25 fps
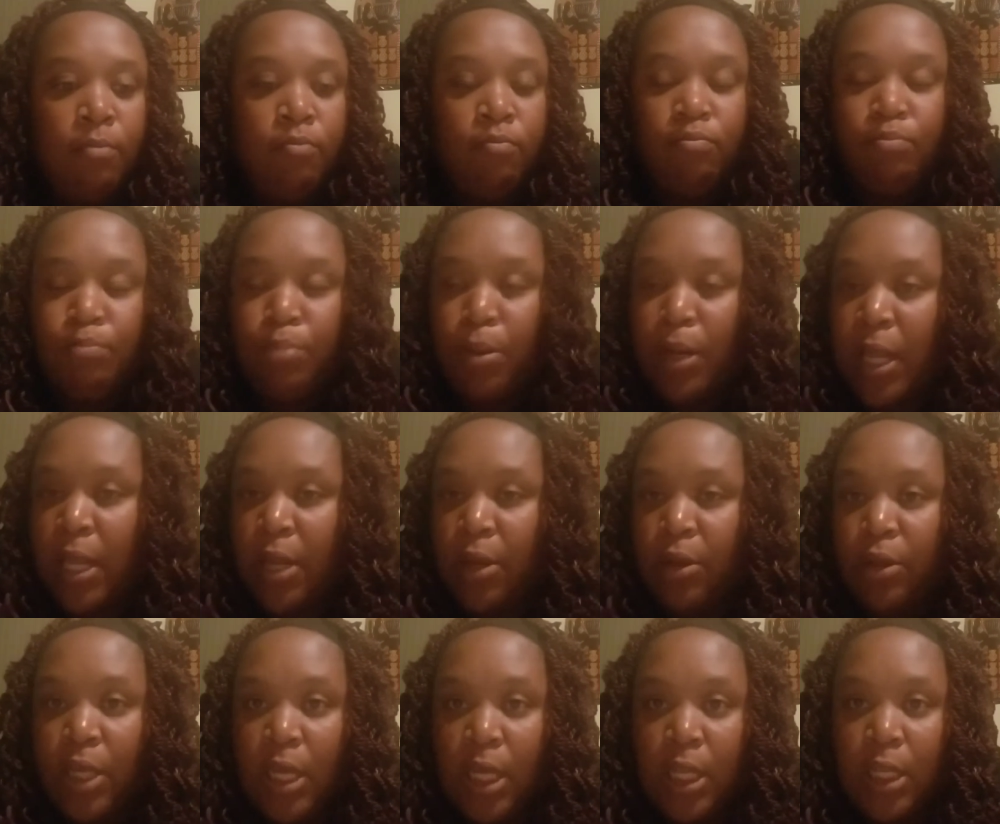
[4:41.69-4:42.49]
Plan
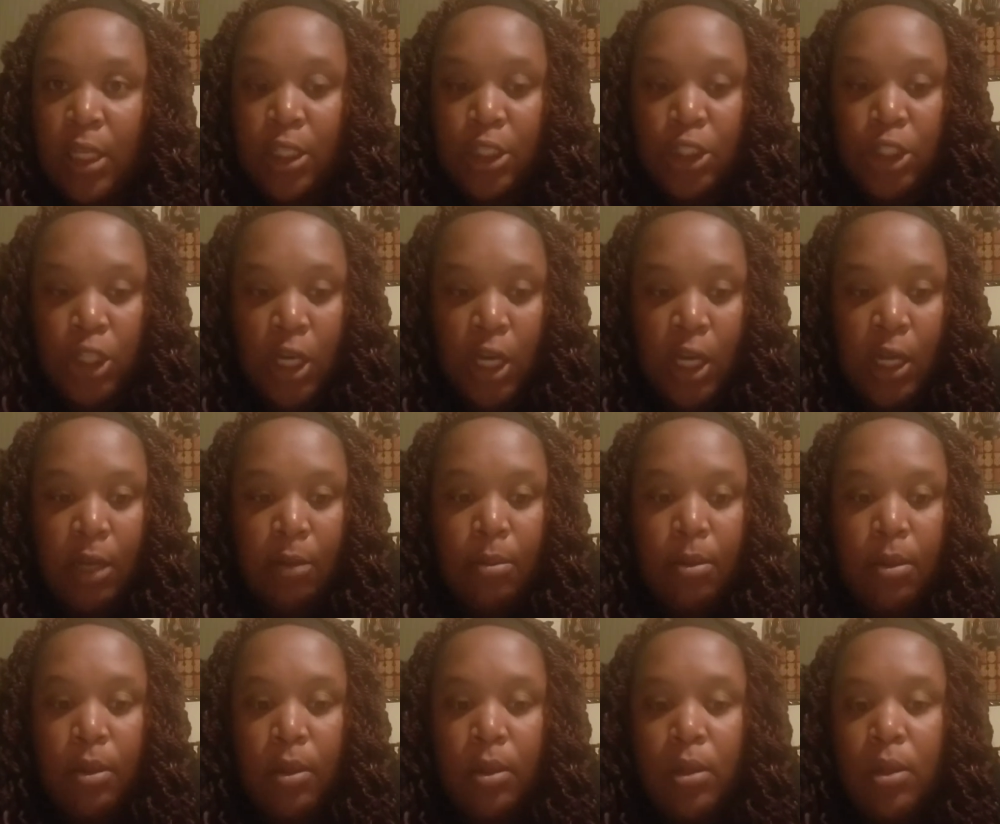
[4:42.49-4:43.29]
on getting a
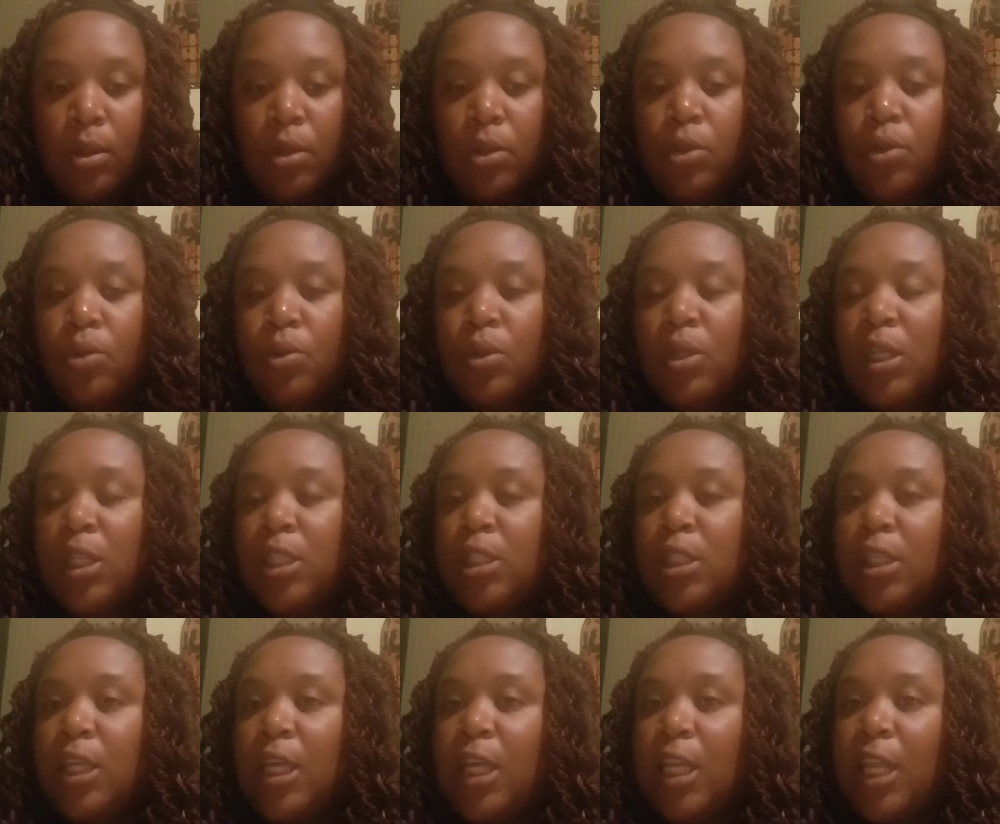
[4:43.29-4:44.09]
job, you need
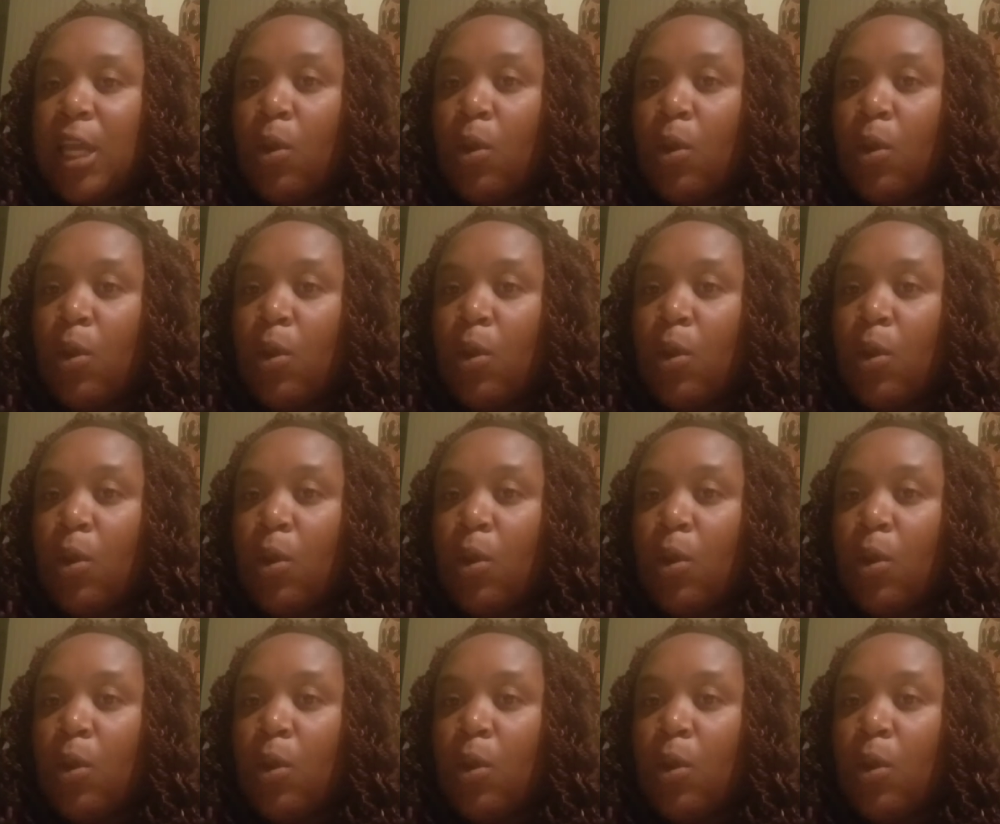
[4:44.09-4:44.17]
to get